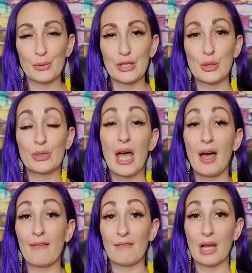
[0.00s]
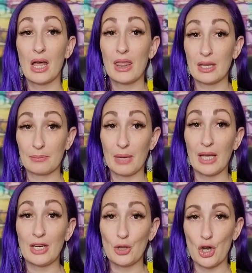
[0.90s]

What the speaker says: so I don't have them any